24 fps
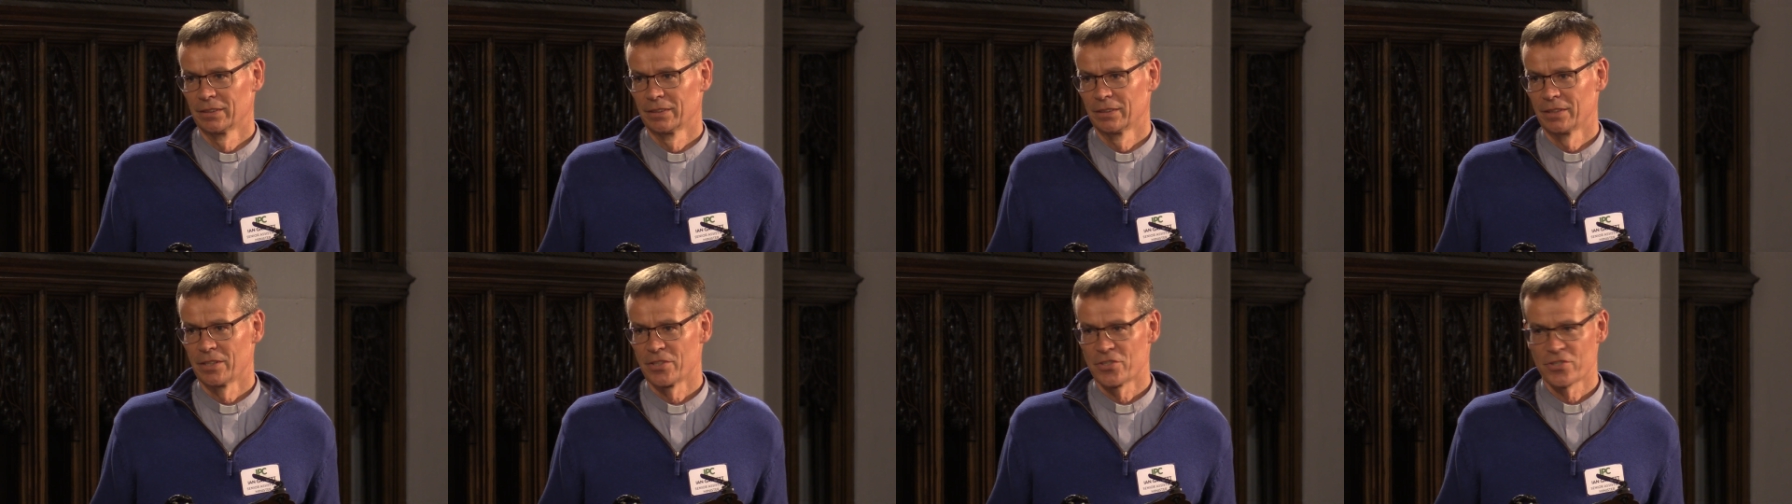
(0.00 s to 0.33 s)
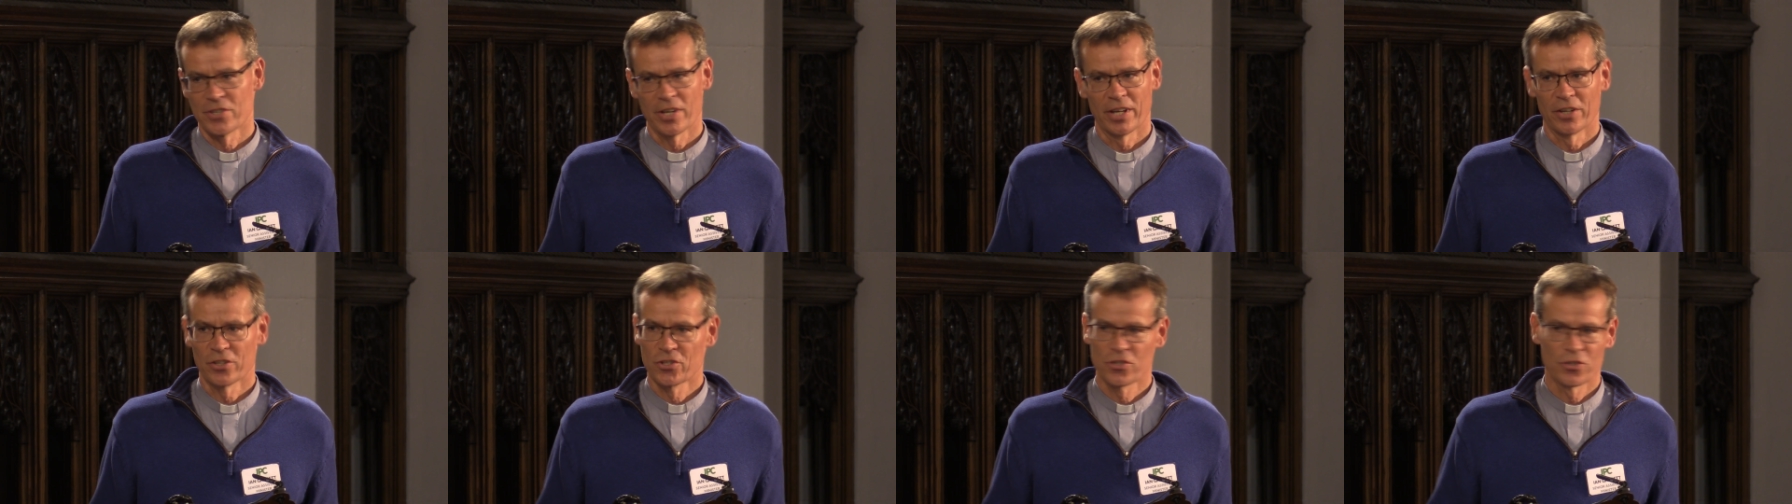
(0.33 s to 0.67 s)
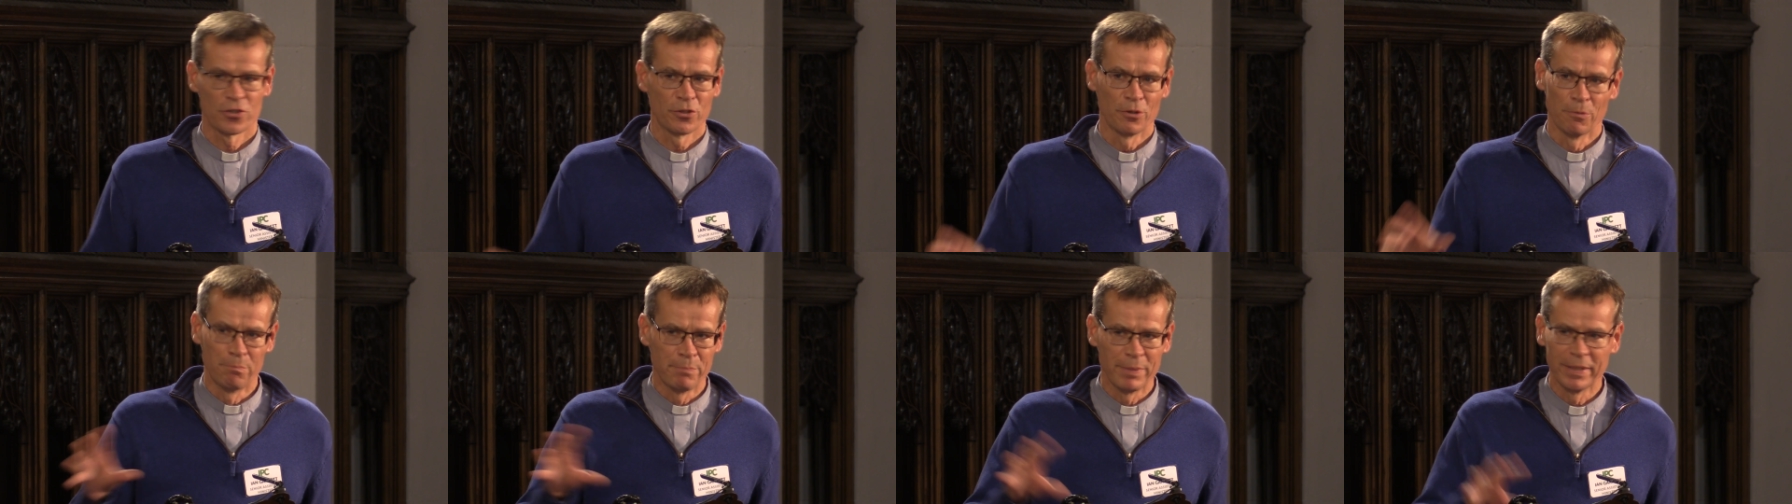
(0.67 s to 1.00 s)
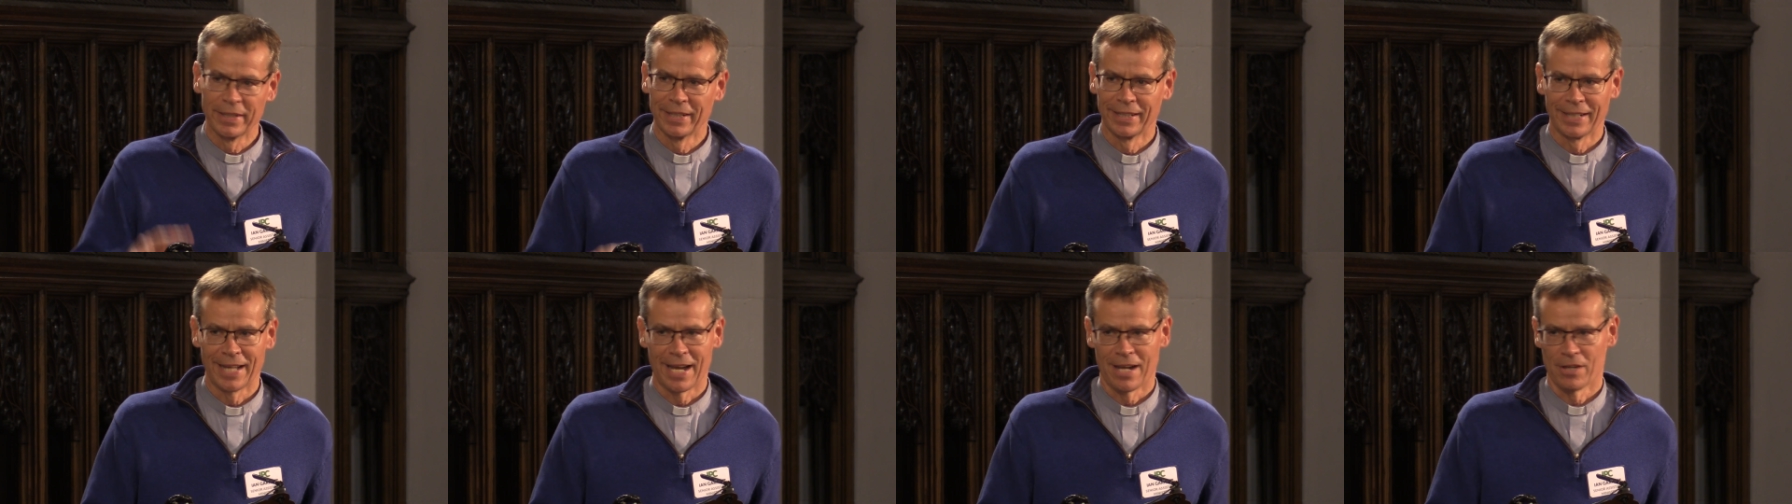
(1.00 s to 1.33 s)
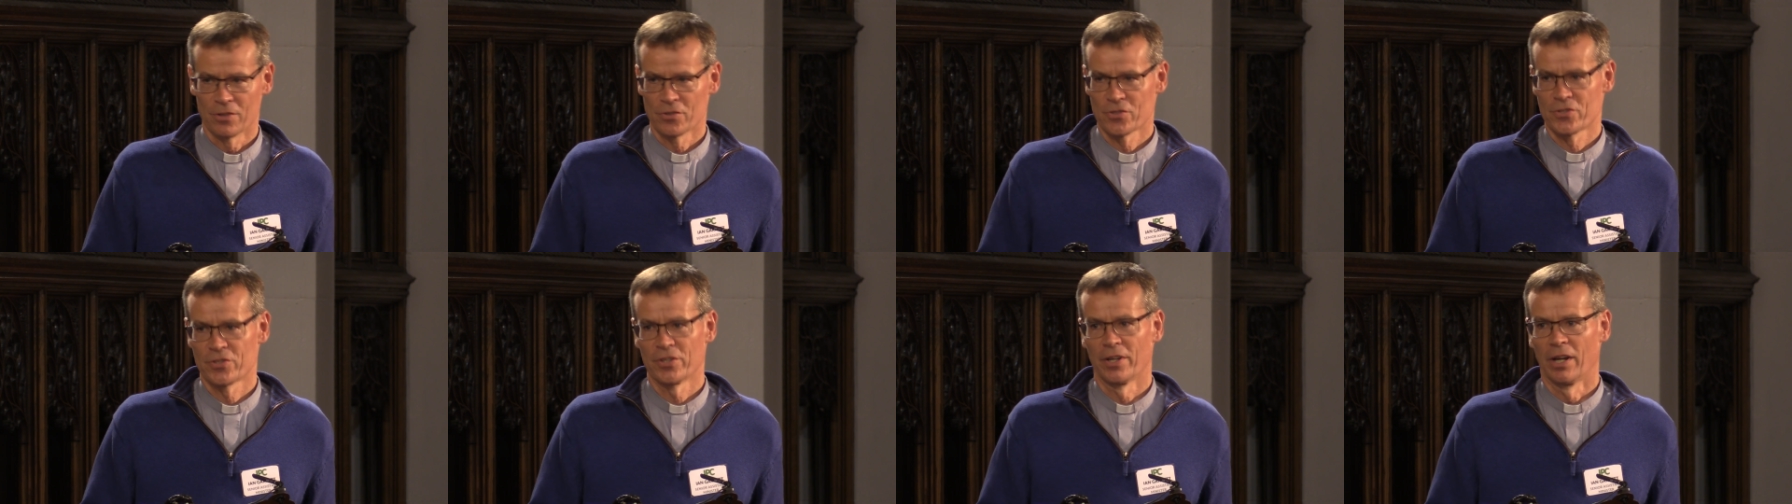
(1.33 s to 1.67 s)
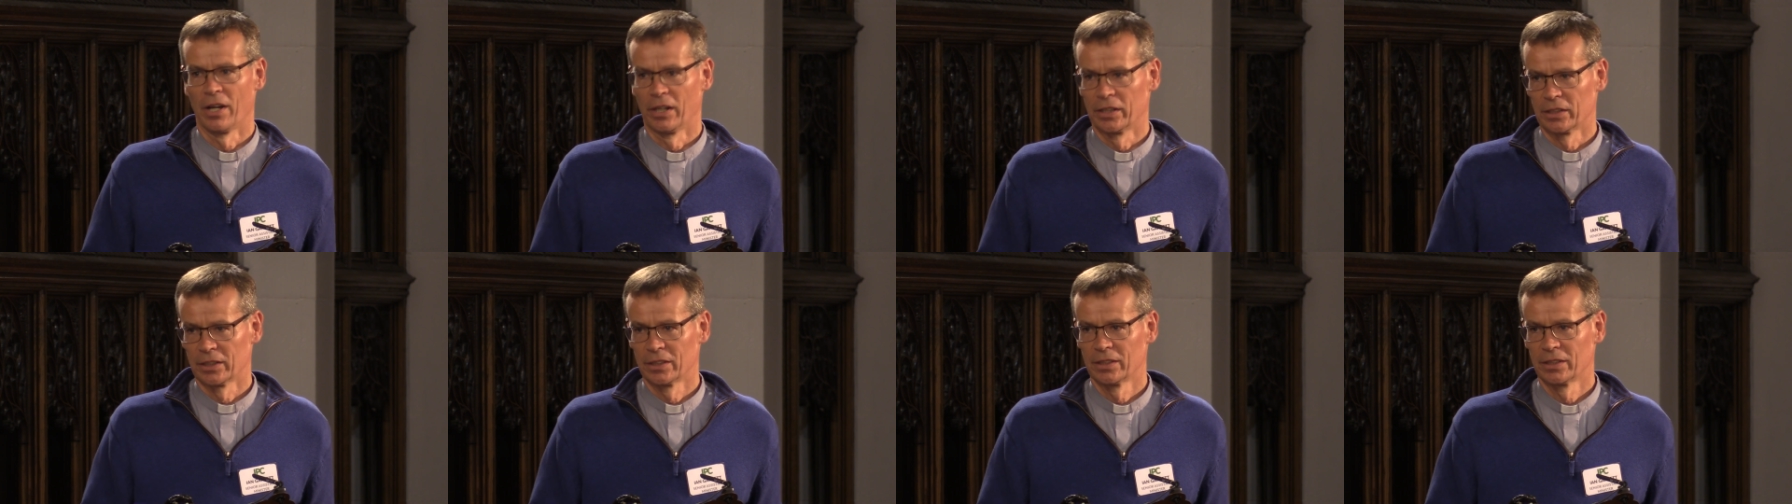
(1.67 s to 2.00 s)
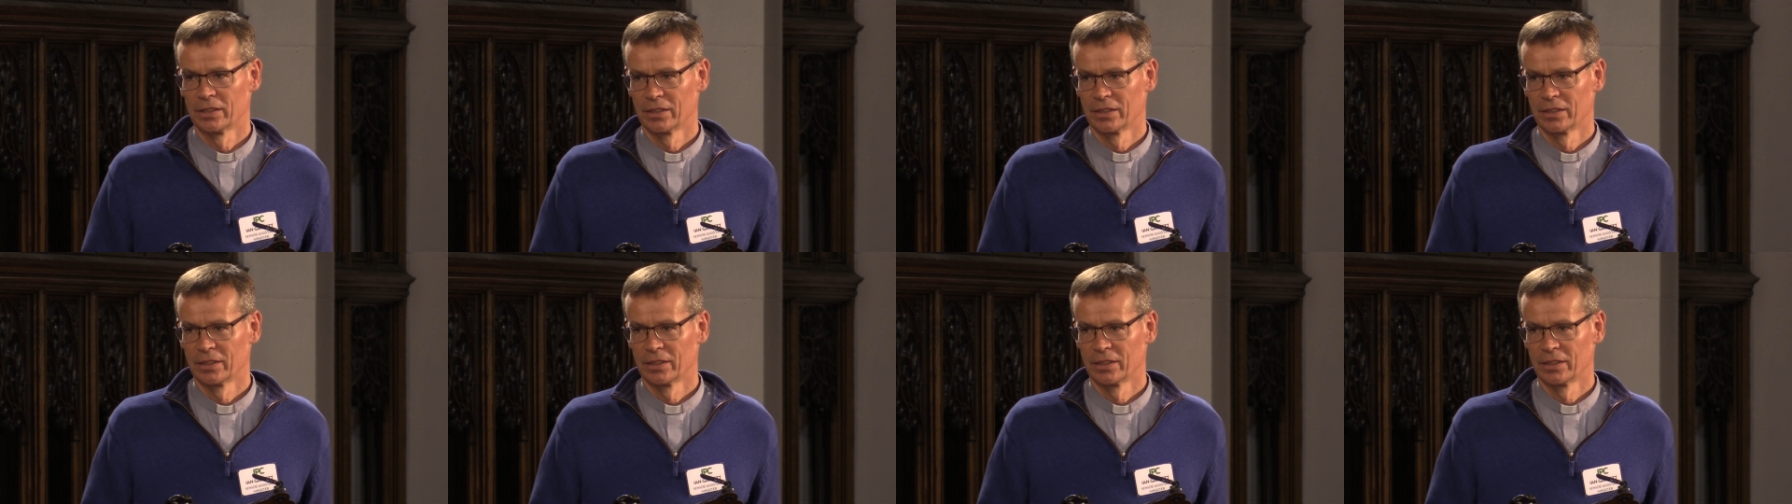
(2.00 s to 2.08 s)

You say, I should have been an outsider.